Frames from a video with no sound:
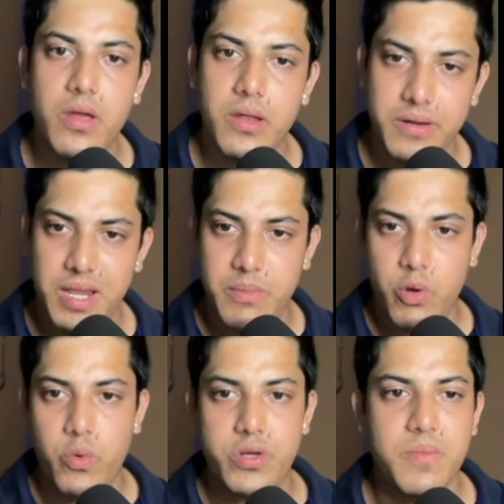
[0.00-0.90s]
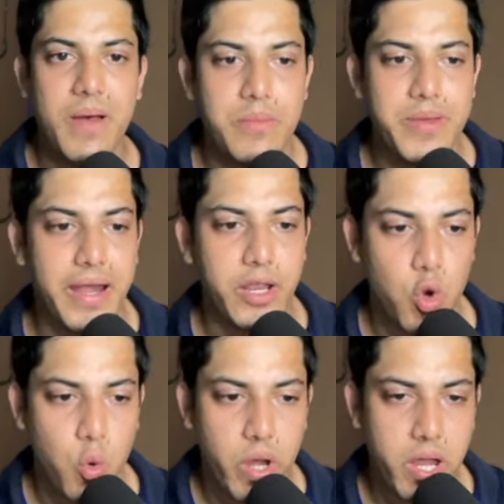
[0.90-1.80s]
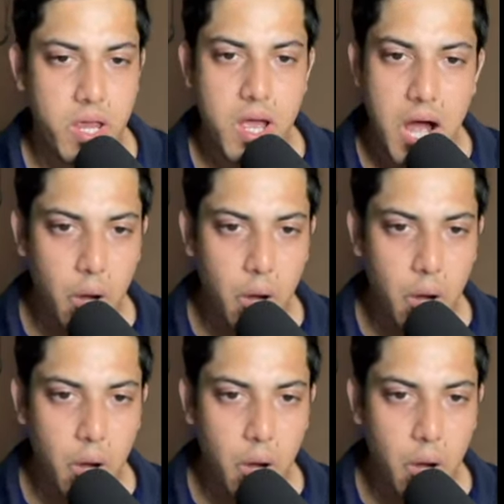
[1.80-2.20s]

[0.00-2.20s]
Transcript: DM me on WhatsApp. I'll be adding you away. I